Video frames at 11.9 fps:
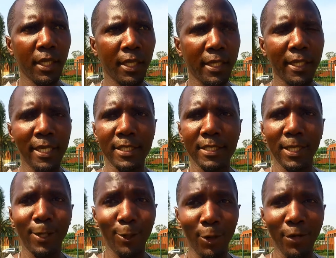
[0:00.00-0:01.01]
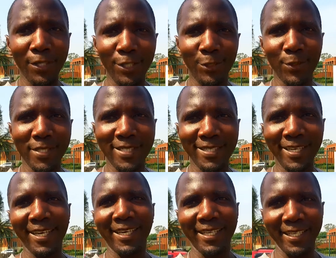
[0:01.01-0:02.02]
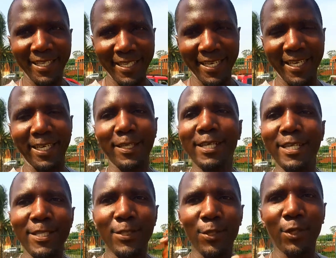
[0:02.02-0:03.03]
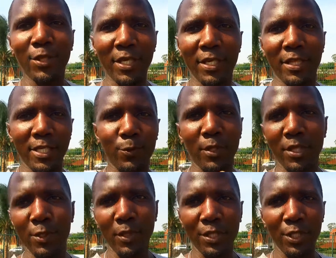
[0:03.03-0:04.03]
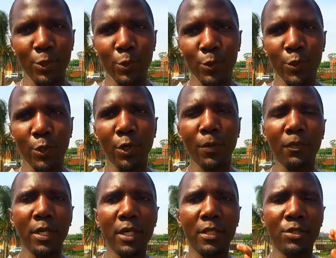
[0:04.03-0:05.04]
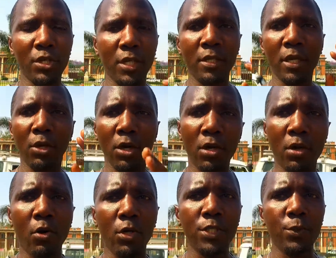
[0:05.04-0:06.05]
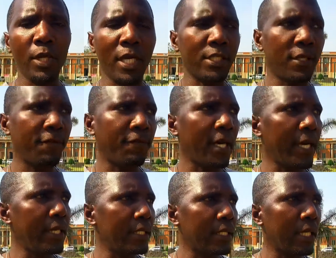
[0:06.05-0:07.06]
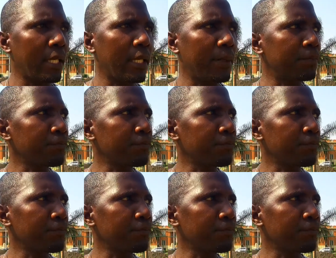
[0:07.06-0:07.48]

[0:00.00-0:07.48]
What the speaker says: can I say law issues? Yeah. So that's what they do. So in the local courts, we actually find local